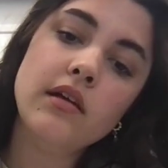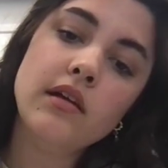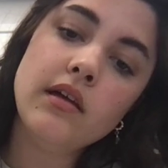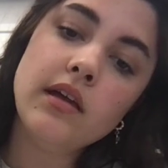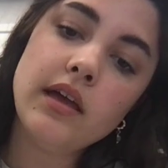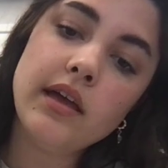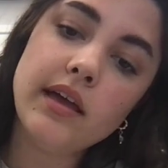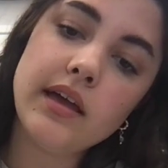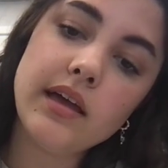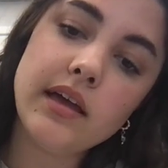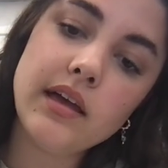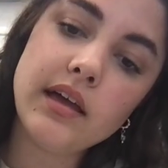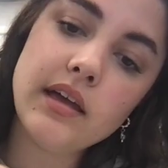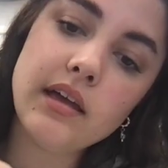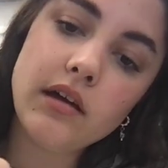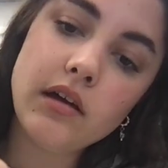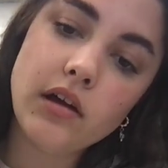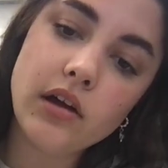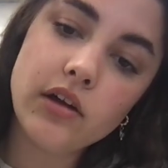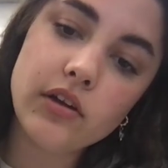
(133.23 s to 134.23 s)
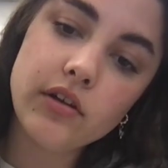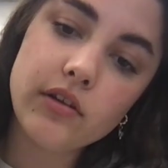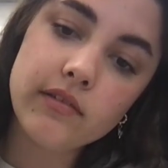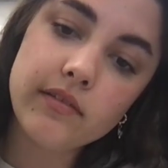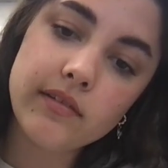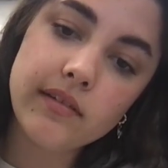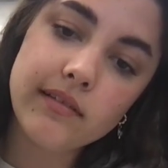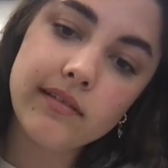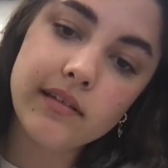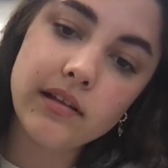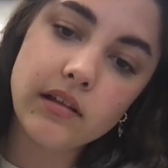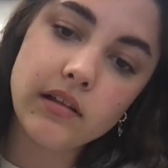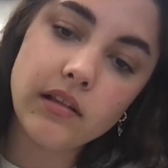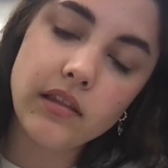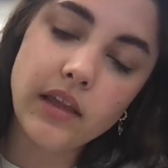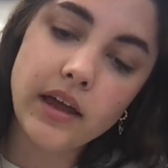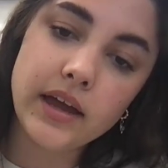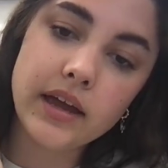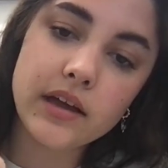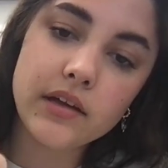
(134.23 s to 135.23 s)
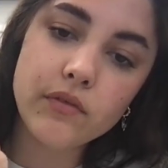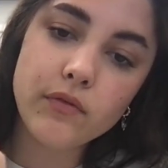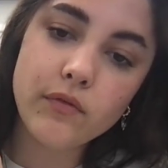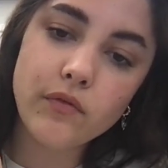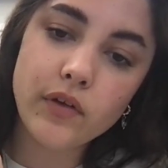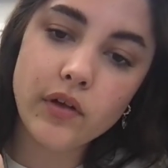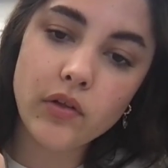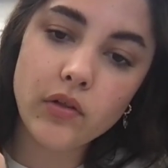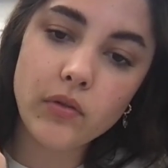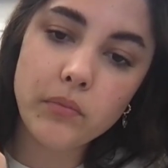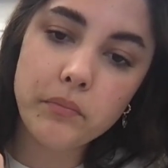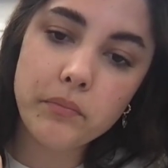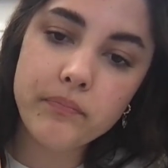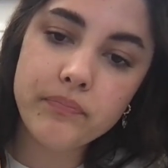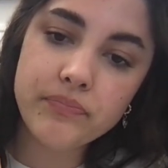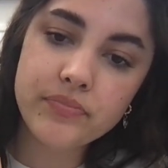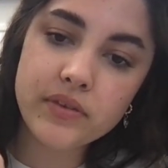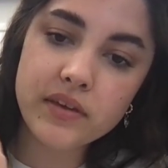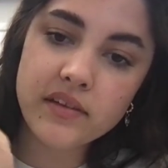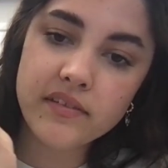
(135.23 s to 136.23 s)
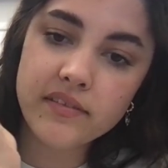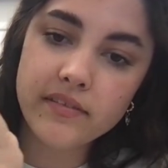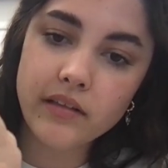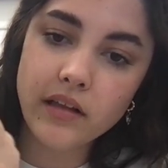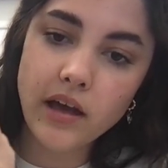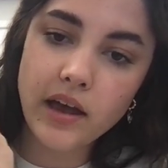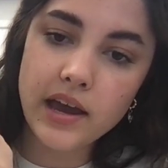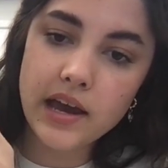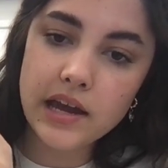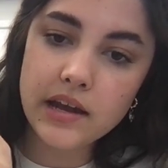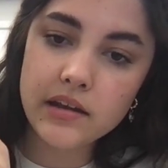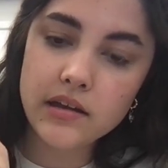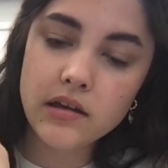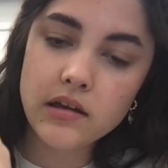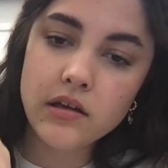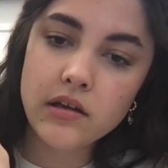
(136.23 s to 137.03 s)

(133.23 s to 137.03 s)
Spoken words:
Here I used this little like film slide